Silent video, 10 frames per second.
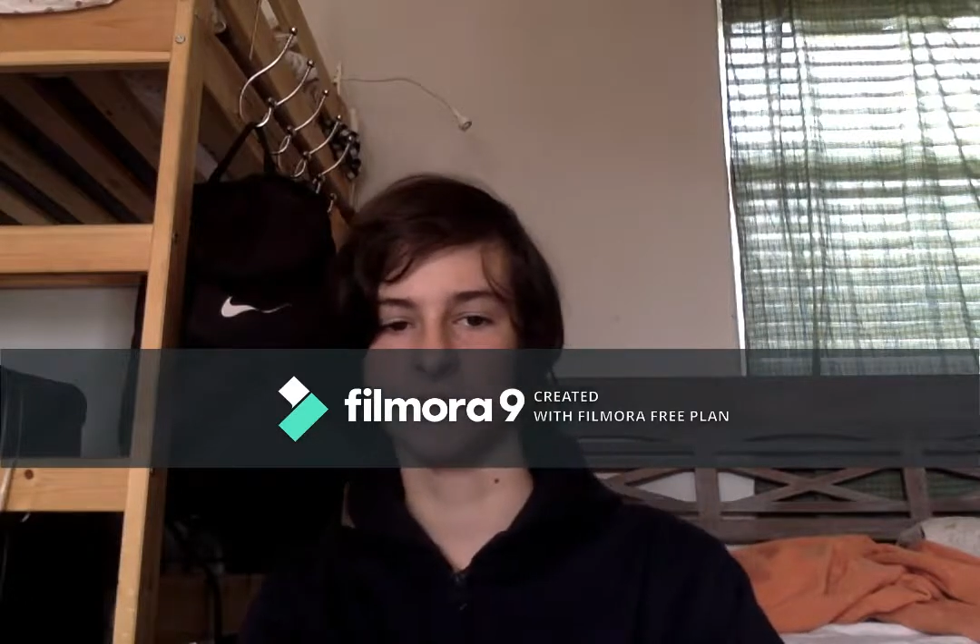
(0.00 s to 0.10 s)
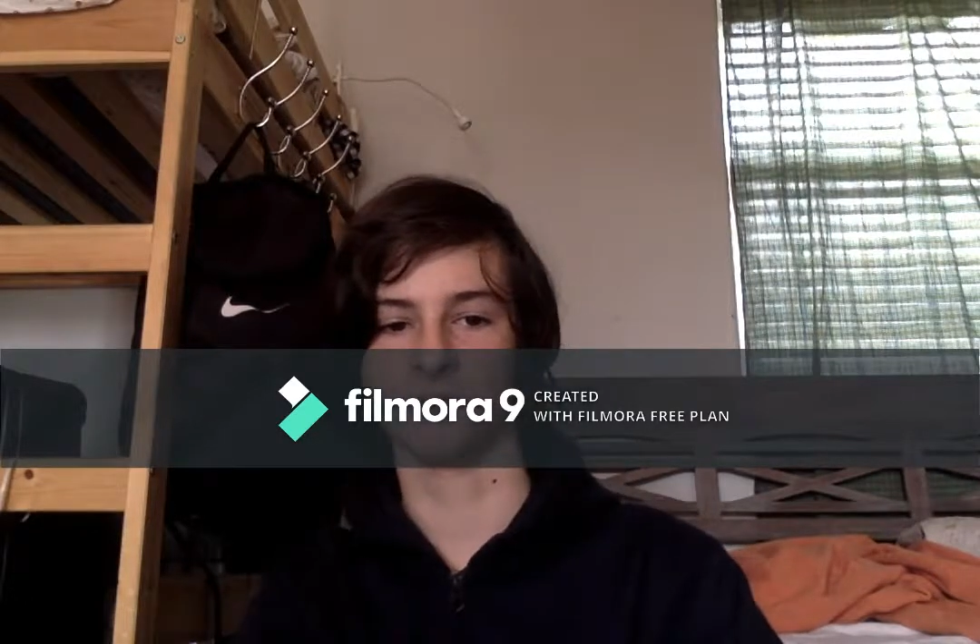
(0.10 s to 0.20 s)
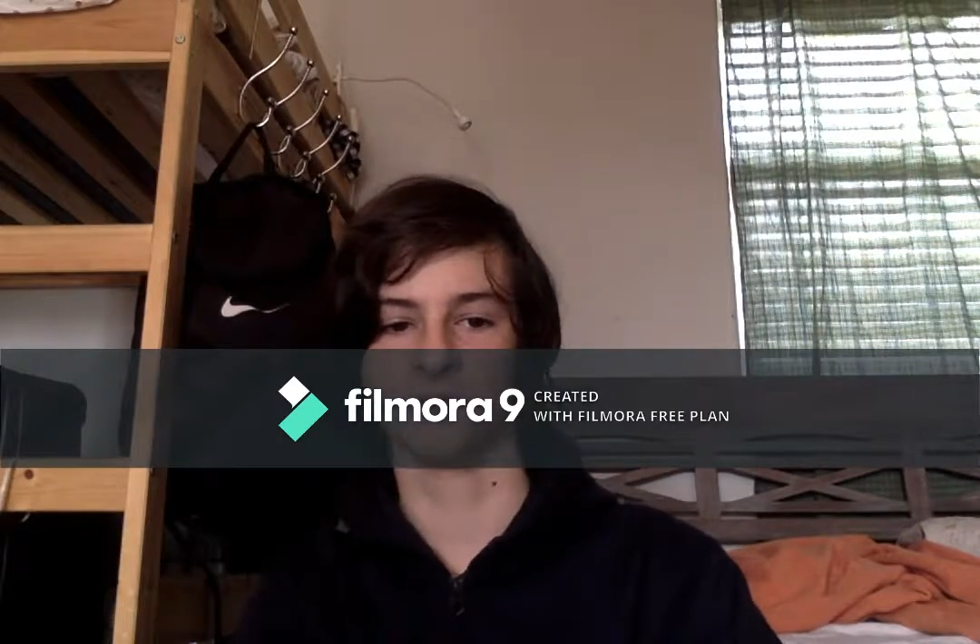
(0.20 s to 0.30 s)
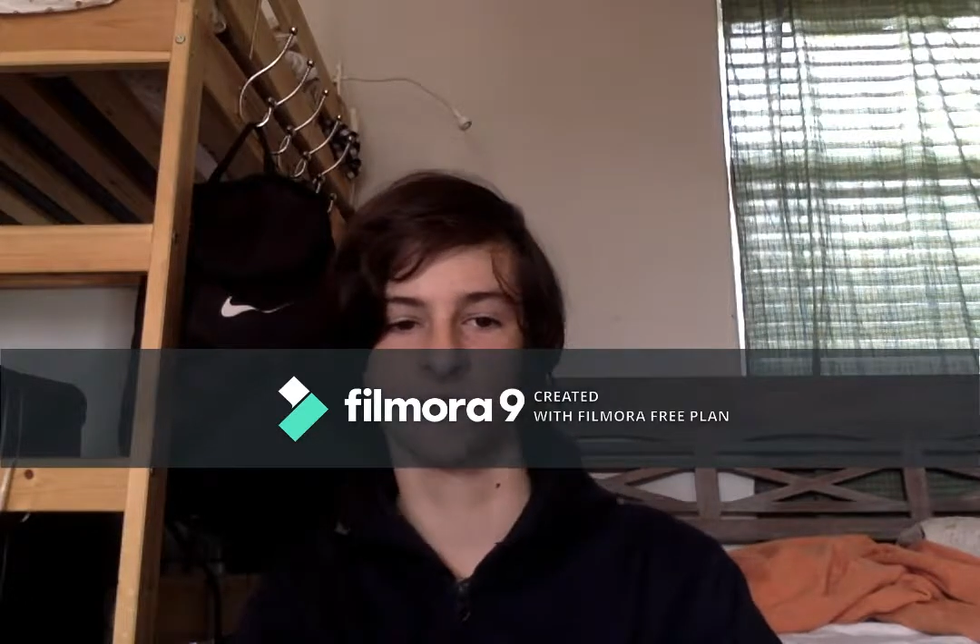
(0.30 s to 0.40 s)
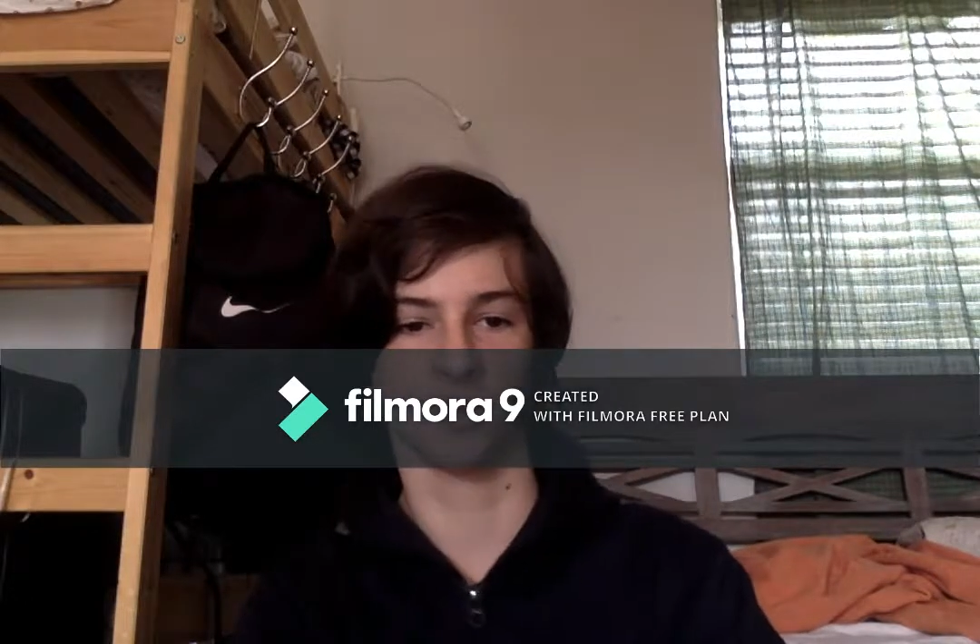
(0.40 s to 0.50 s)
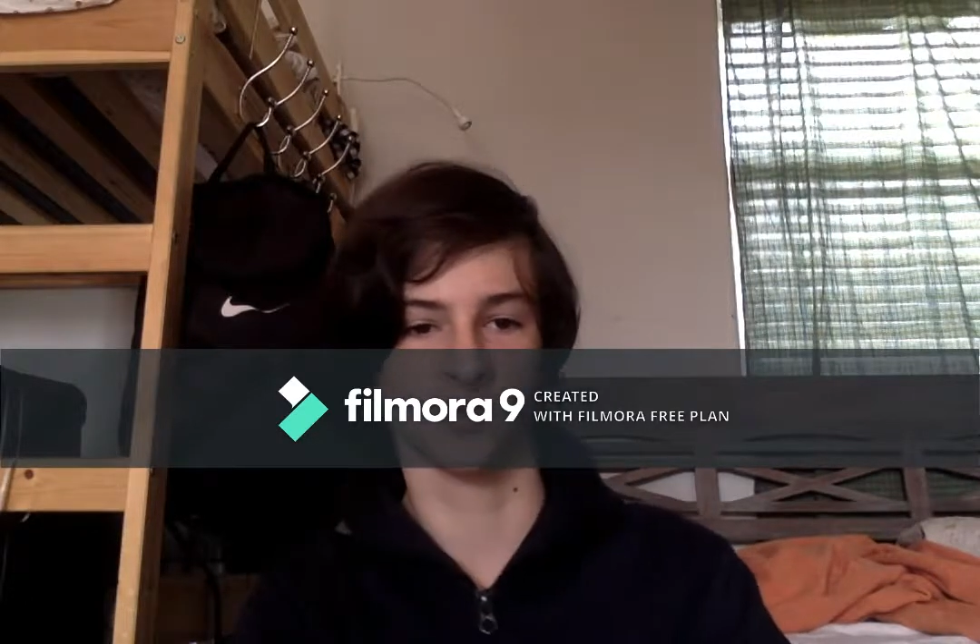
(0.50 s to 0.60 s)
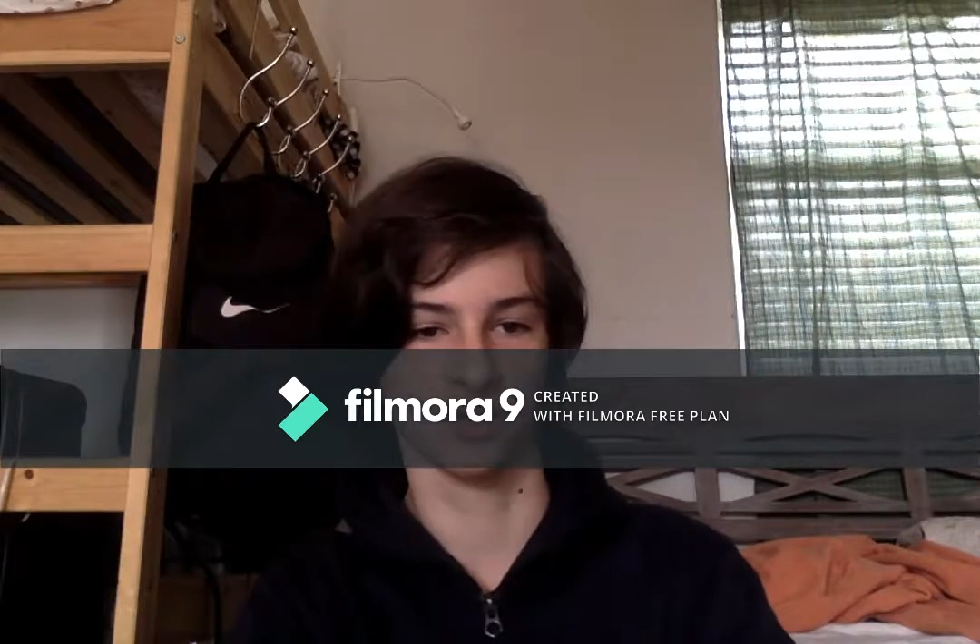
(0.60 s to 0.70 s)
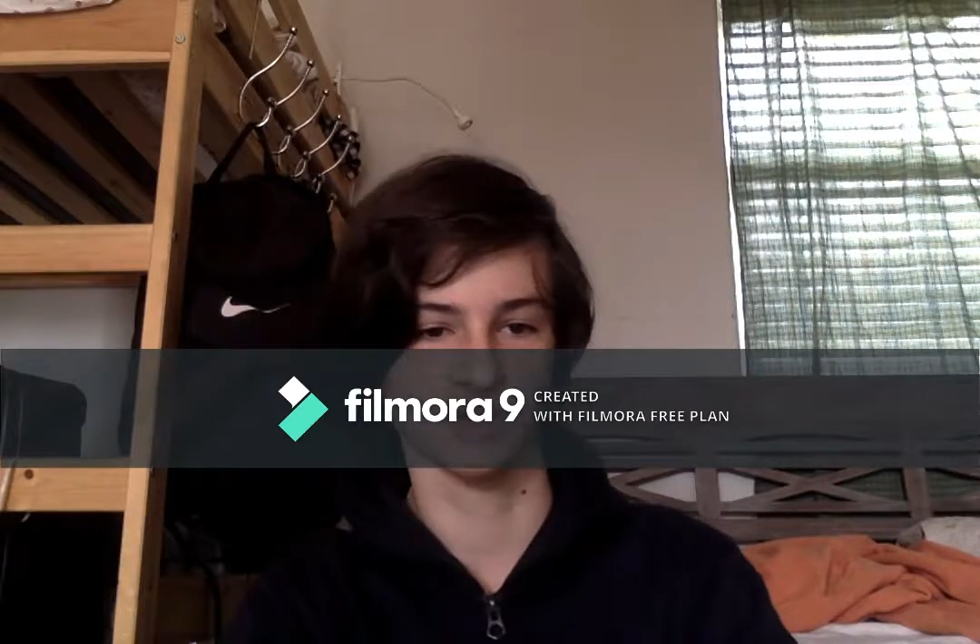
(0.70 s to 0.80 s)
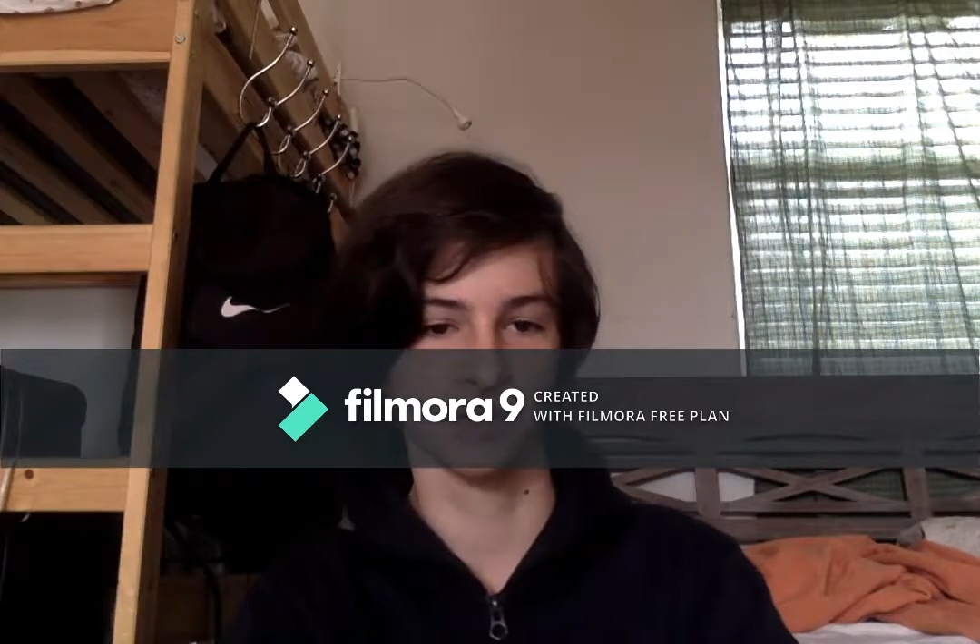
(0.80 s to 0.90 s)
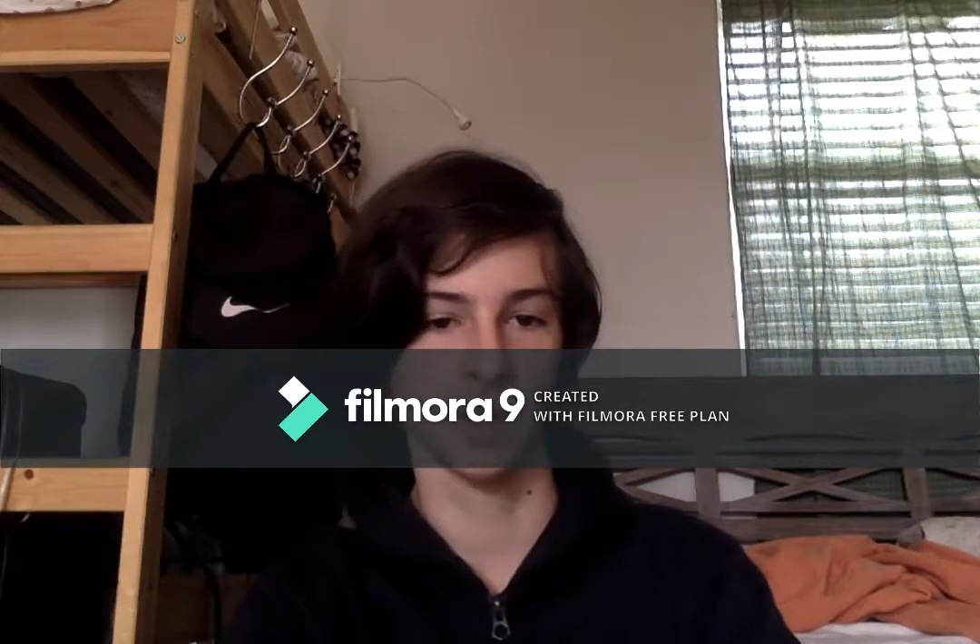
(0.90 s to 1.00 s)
average viewer is